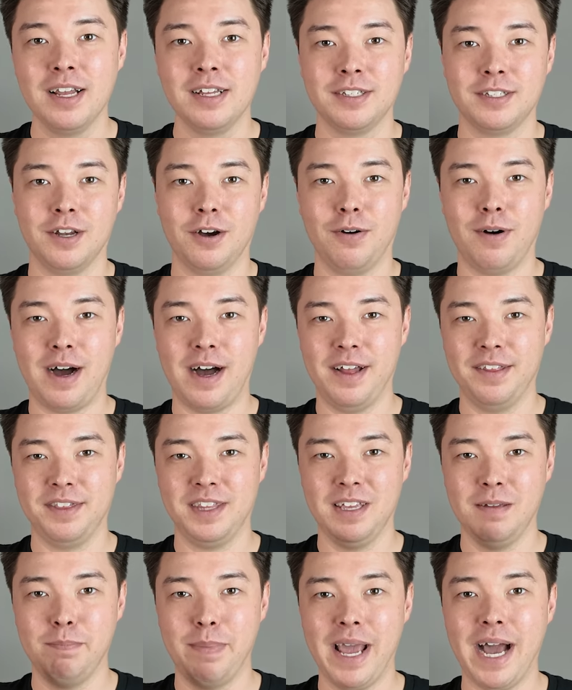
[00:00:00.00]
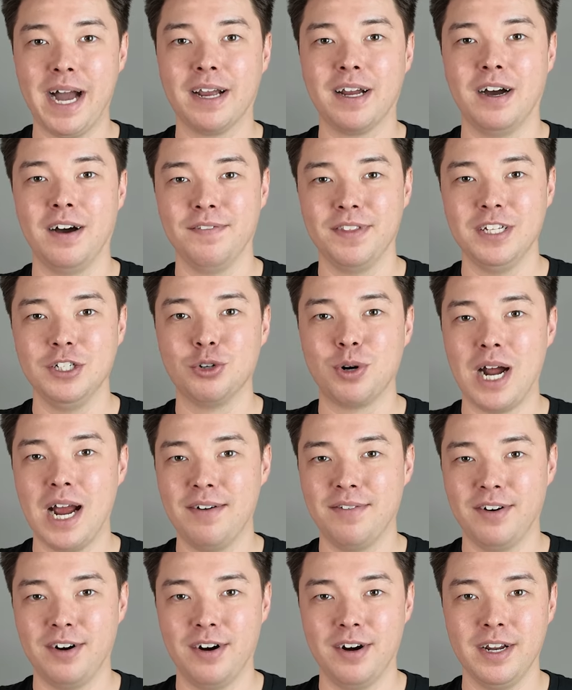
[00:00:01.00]
So on the back of the
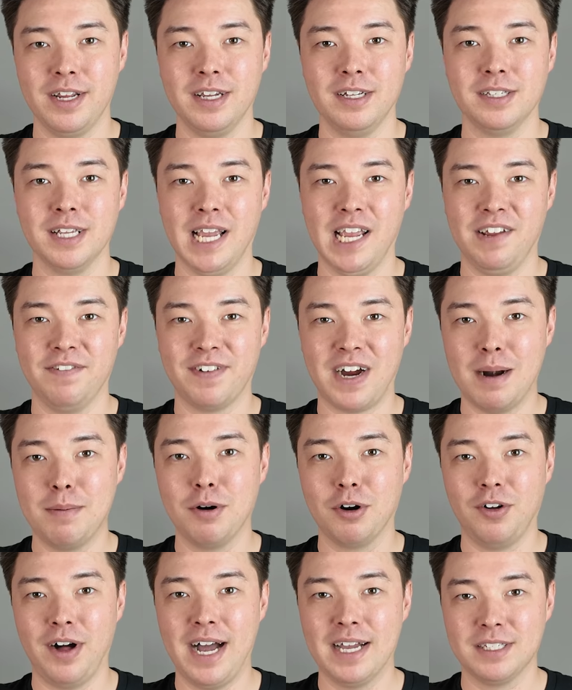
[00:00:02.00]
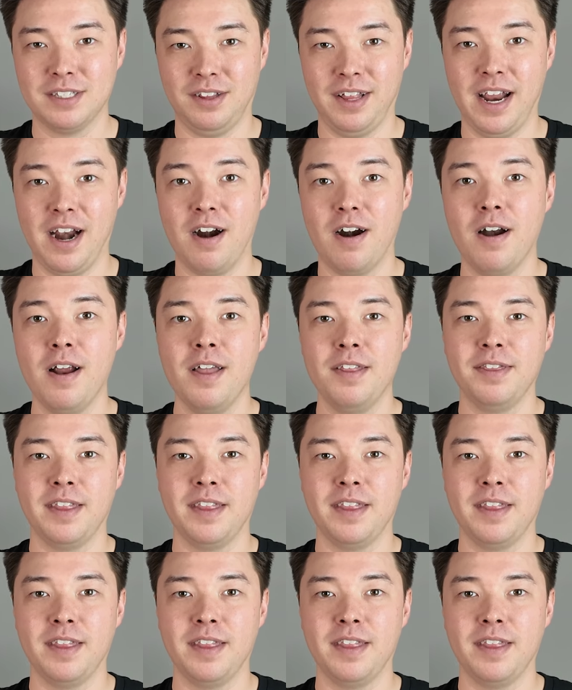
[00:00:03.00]
driver is a fiberglass layer,